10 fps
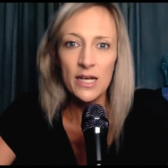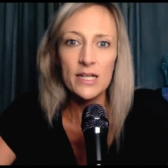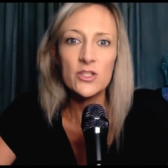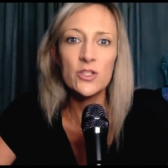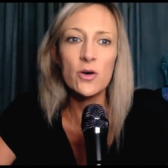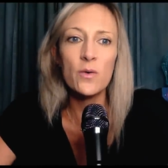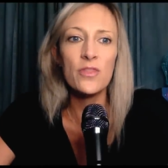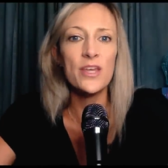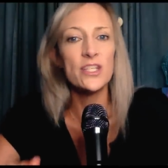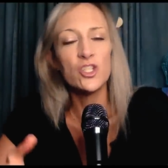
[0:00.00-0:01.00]
And so
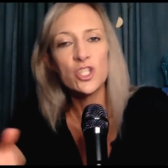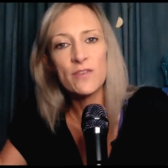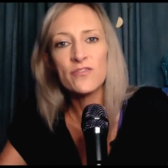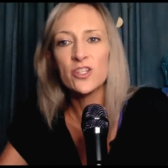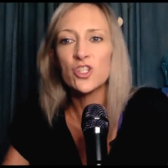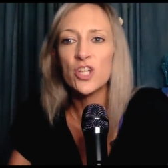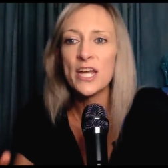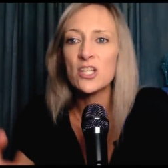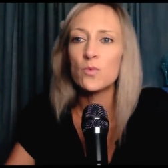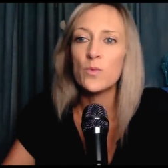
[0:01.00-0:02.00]
when things shift and
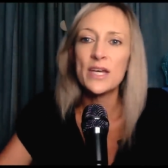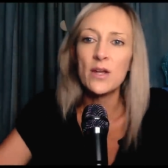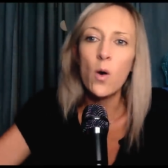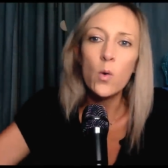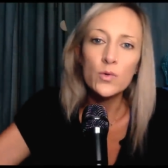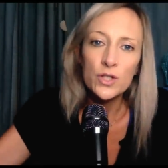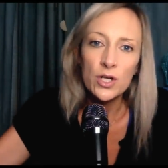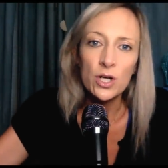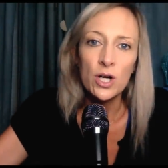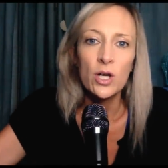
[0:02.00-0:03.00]
change and we get
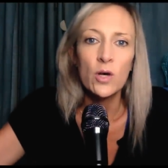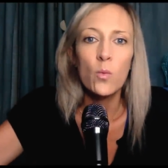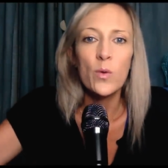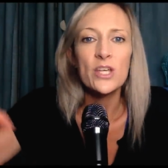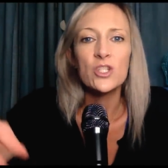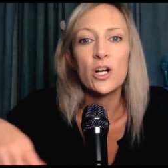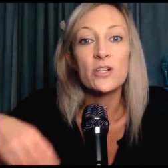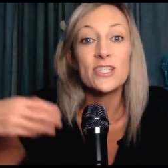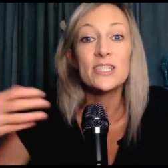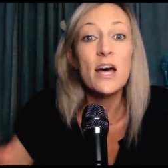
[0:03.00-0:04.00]
older, we
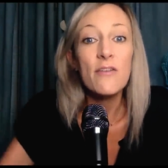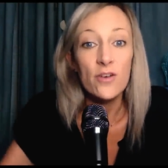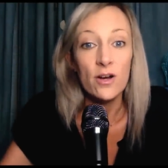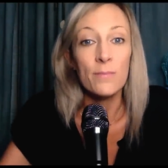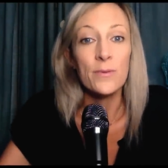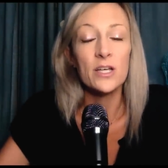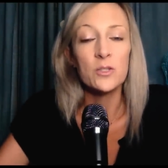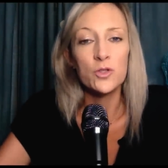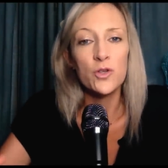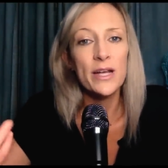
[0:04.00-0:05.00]
start to suffer
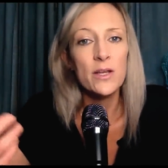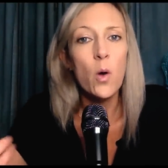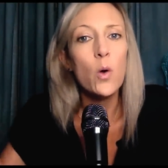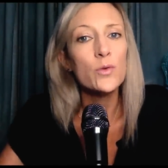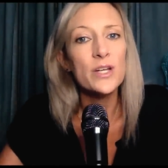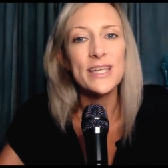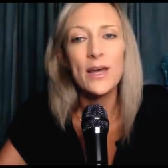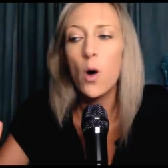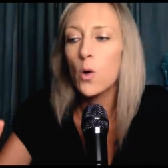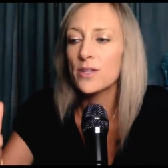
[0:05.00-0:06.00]
because we're trying to hold it's
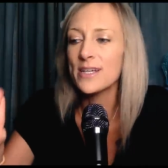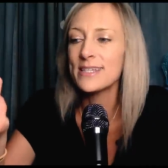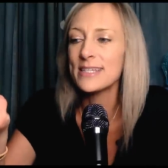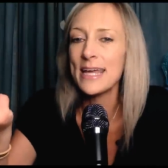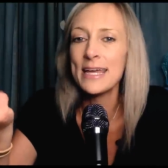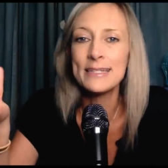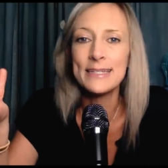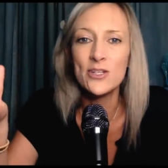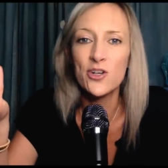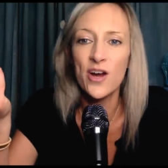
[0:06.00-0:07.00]
like holding
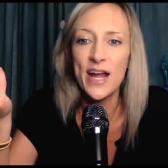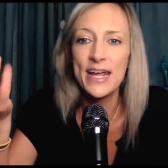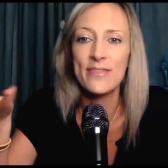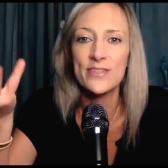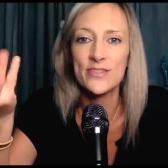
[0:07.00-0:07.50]
sand in your hand.